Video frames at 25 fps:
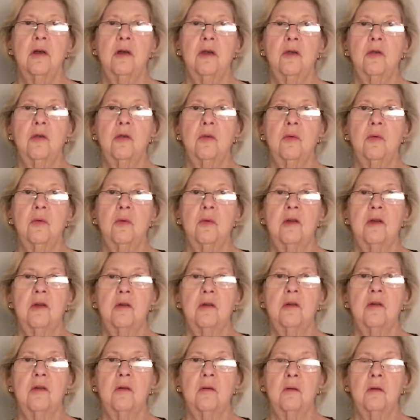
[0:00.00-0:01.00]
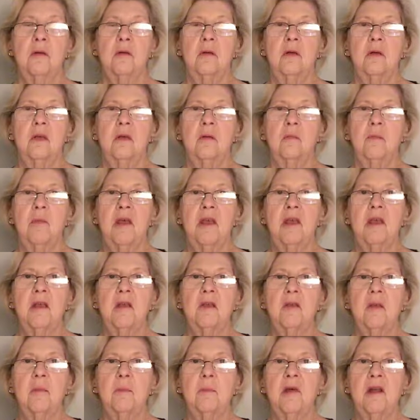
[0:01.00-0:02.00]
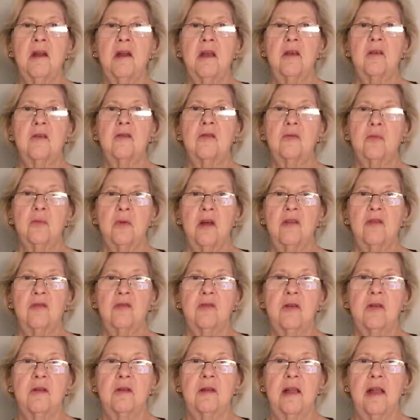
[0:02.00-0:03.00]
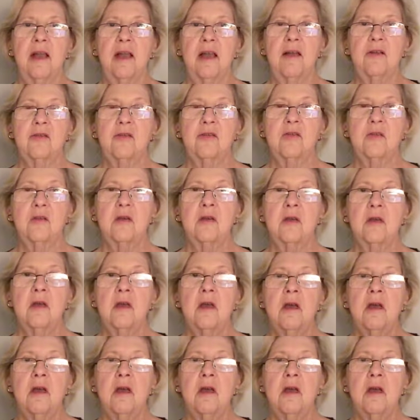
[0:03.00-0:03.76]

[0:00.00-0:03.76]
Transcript: you in making the money stretch and last.